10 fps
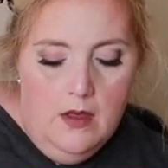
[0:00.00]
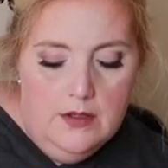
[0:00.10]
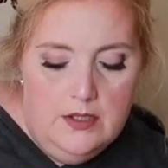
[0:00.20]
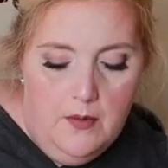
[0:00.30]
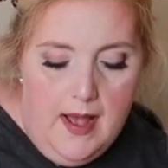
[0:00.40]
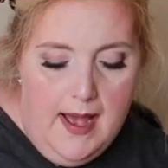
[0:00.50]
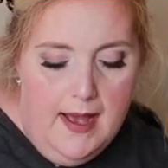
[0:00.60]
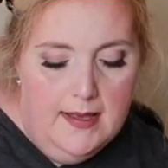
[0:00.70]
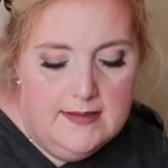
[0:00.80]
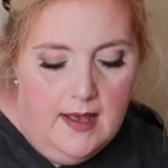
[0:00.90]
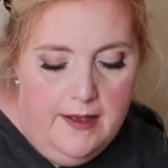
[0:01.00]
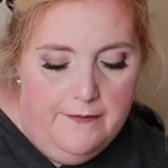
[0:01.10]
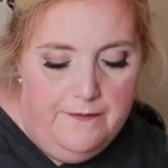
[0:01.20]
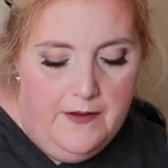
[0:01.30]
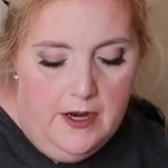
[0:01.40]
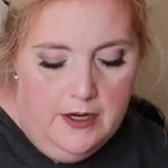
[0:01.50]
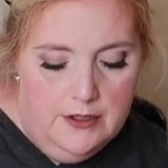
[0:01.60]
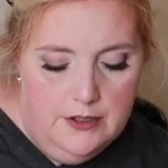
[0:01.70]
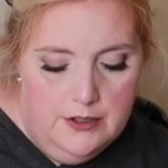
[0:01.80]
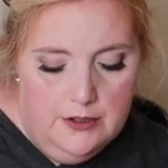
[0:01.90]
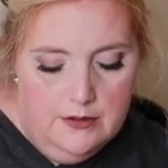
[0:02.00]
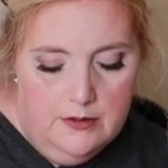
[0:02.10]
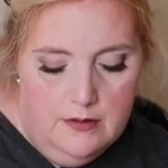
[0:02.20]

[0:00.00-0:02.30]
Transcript: So as I finish,